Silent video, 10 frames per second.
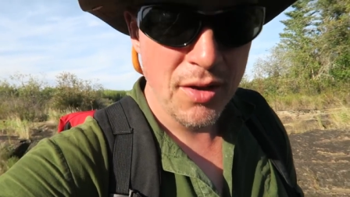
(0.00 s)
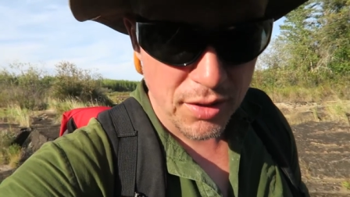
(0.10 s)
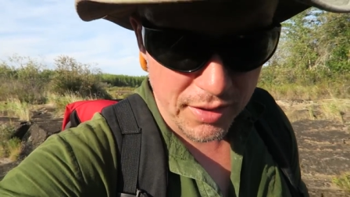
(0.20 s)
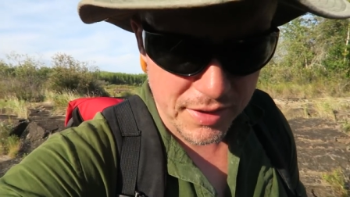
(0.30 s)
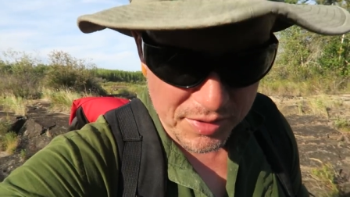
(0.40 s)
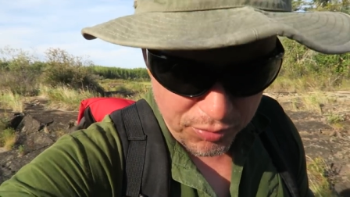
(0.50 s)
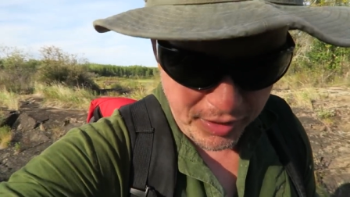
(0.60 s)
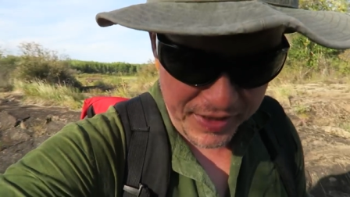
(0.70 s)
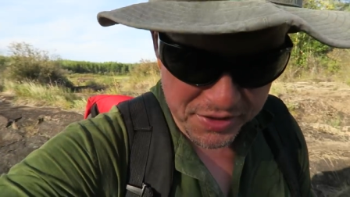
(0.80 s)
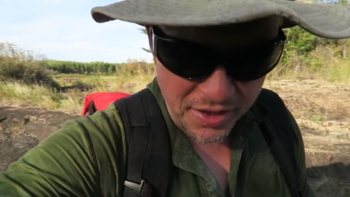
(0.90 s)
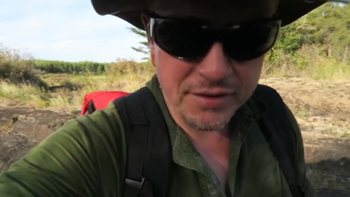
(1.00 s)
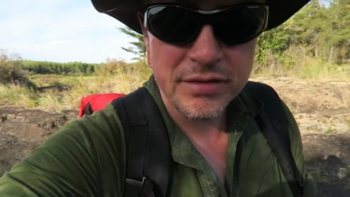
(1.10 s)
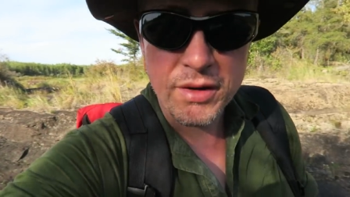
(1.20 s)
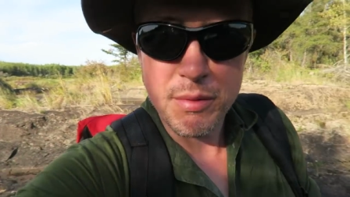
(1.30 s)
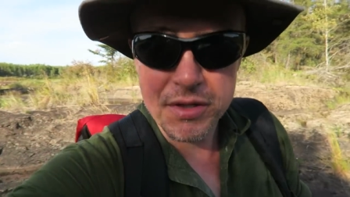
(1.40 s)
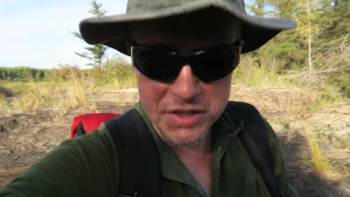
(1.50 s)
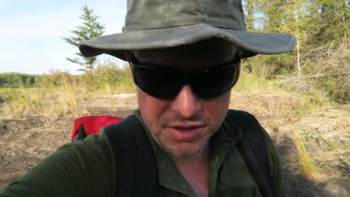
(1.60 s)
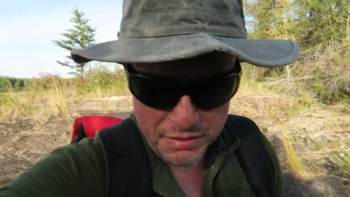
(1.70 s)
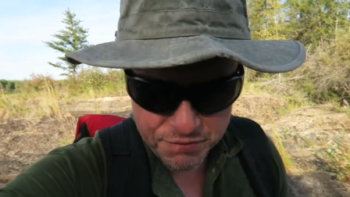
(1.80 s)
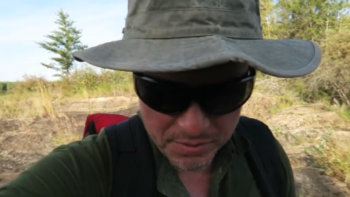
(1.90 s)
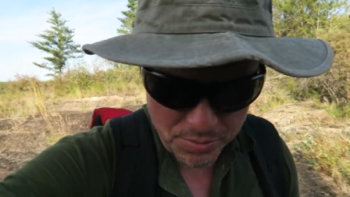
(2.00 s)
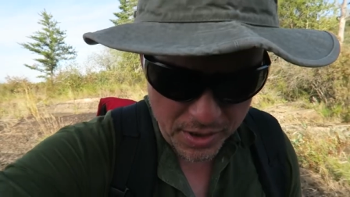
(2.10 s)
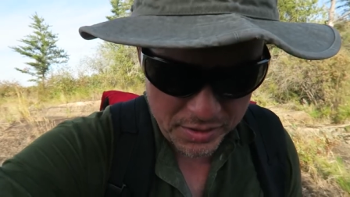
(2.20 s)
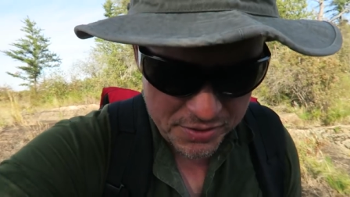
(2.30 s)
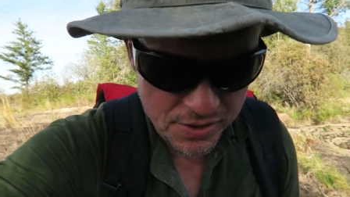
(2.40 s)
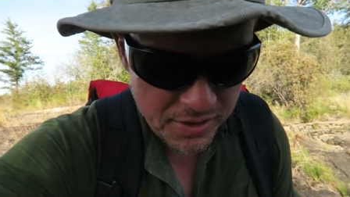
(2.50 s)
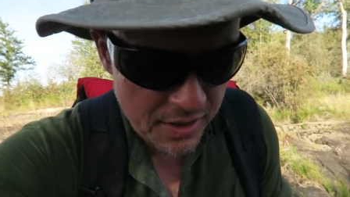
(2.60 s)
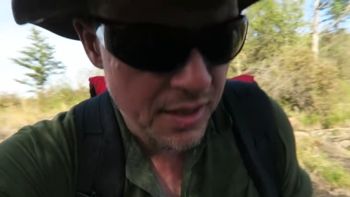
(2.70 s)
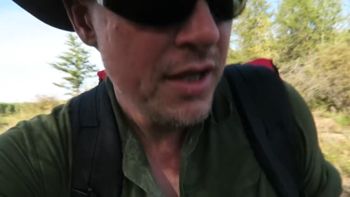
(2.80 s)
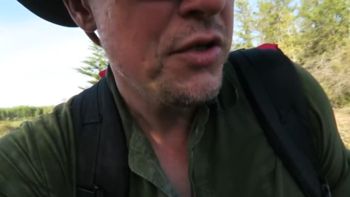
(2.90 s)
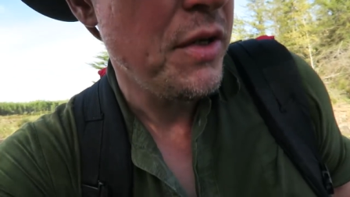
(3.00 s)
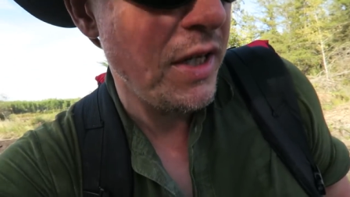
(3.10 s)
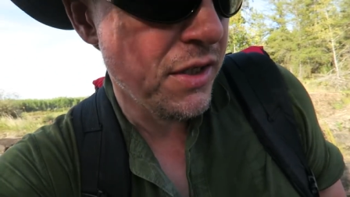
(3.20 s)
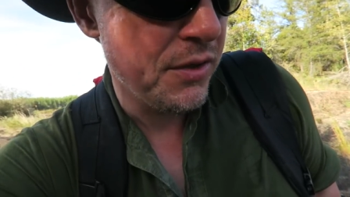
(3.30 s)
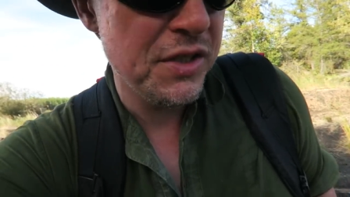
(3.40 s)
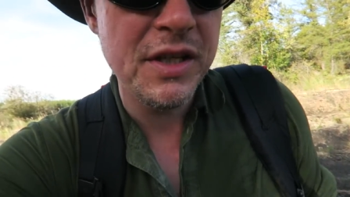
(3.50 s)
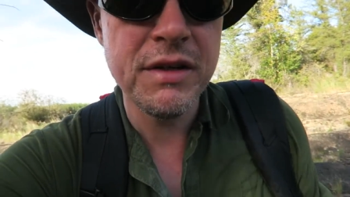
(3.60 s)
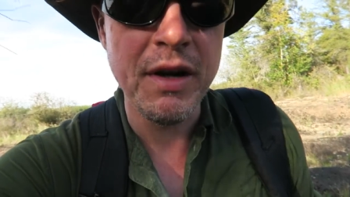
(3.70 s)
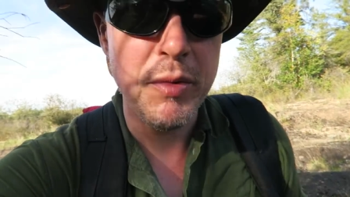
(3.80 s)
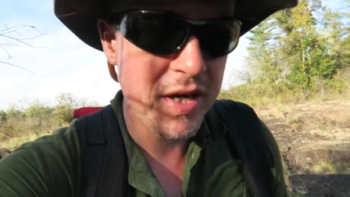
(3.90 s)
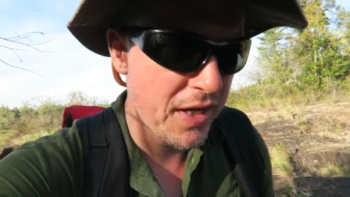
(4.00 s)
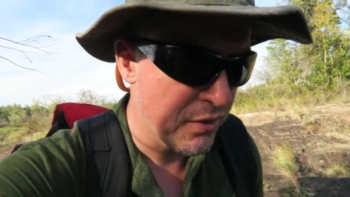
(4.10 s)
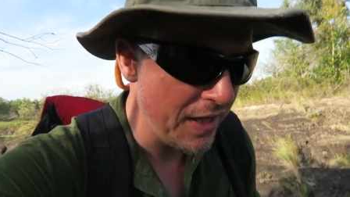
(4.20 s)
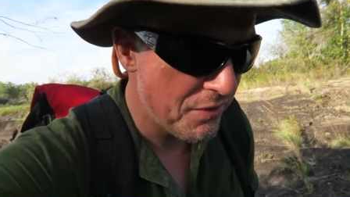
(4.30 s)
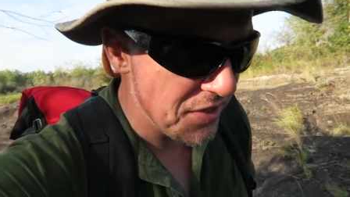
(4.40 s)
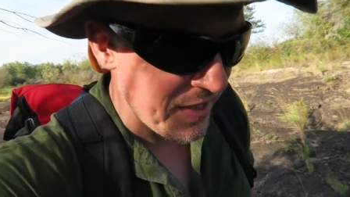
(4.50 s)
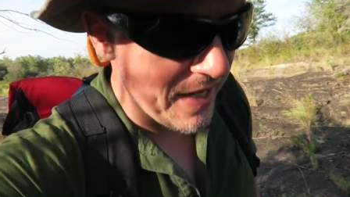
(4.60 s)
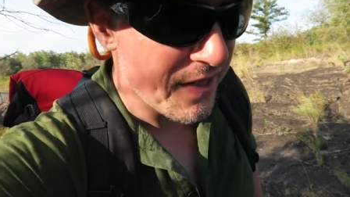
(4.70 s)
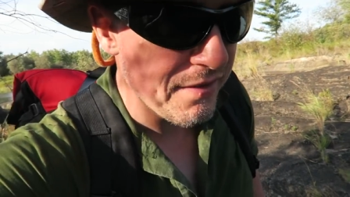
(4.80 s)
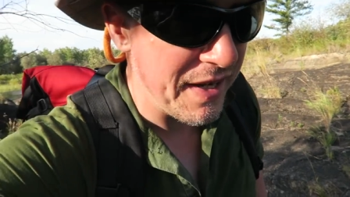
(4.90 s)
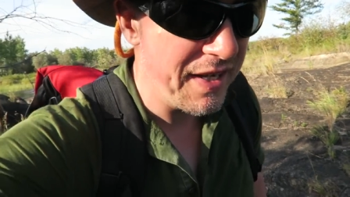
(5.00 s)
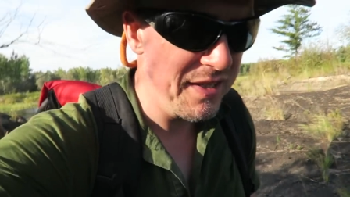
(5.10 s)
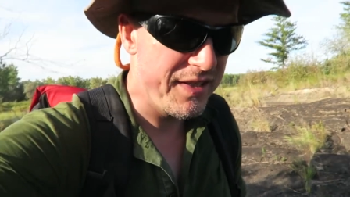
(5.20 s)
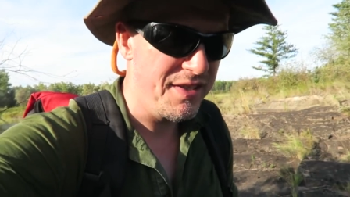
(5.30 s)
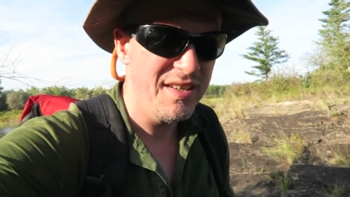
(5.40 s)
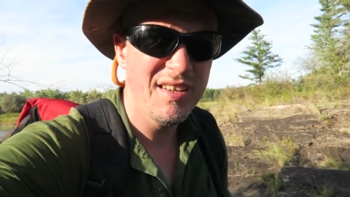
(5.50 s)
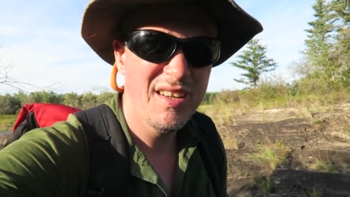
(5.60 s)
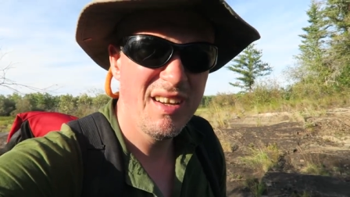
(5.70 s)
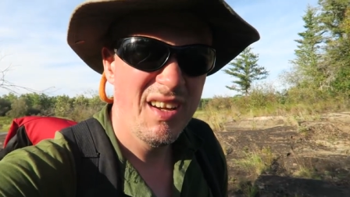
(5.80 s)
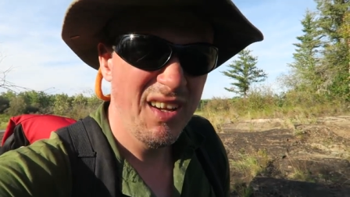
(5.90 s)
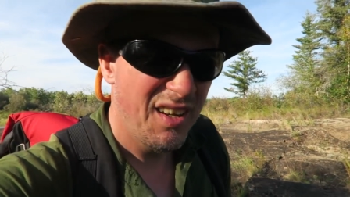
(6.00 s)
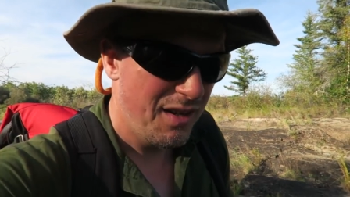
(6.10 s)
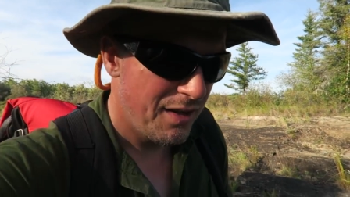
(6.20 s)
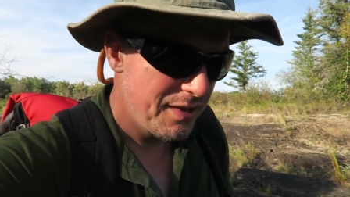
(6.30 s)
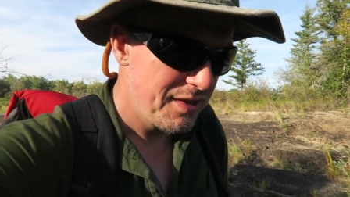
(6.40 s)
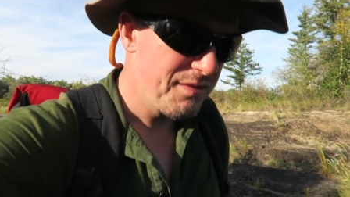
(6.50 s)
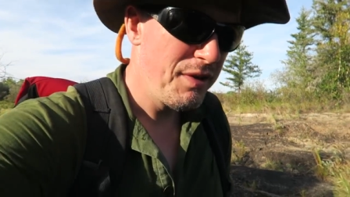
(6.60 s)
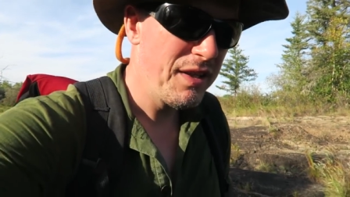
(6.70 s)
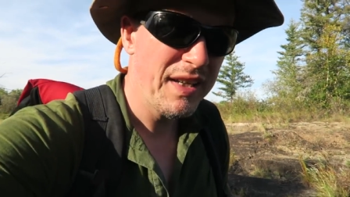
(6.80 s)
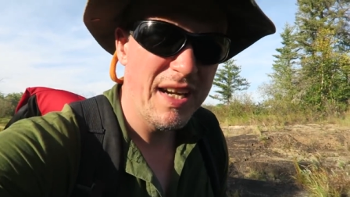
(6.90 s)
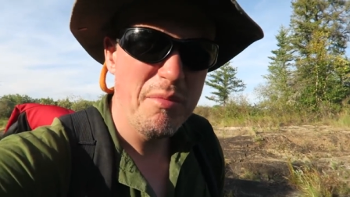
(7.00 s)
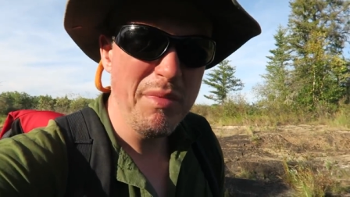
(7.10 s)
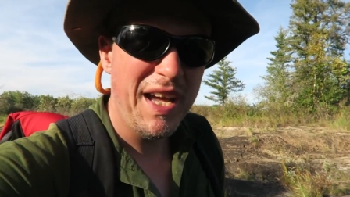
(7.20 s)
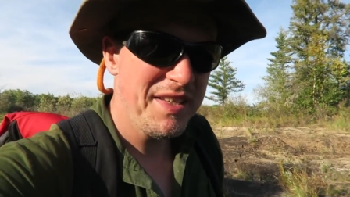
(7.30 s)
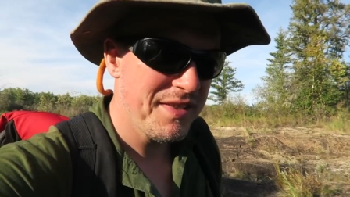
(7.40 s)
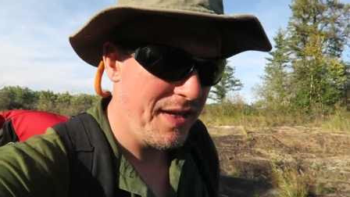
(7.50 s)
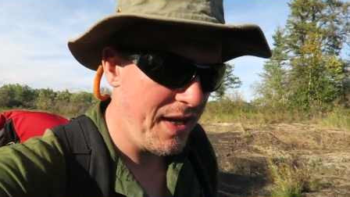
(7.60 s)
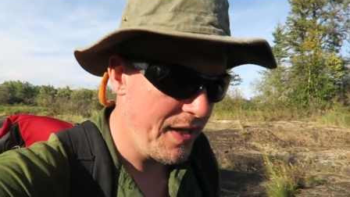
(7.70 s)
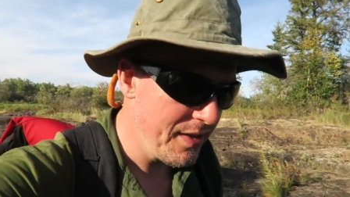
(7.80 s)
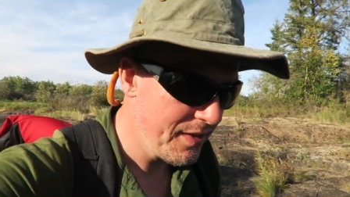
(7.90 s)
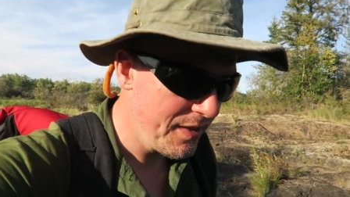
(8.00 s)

although there's a breeze going through, which is good for the bugs. So I did consider it, but then I got down to the end of it and there's a real kind of mess there,